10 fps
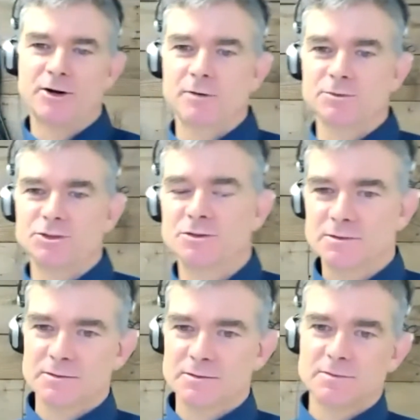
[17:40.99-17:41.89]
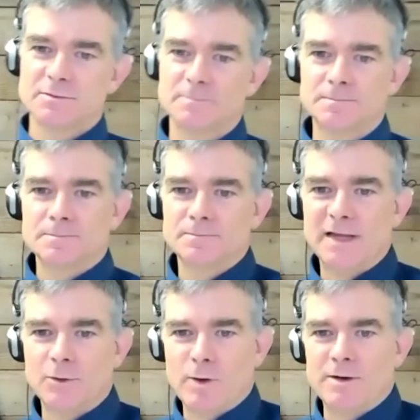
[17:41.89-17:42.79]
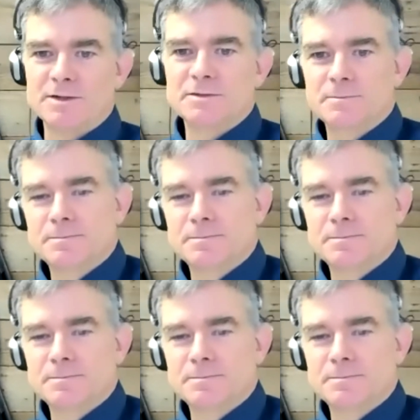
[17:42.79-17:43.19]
coach? That awareness.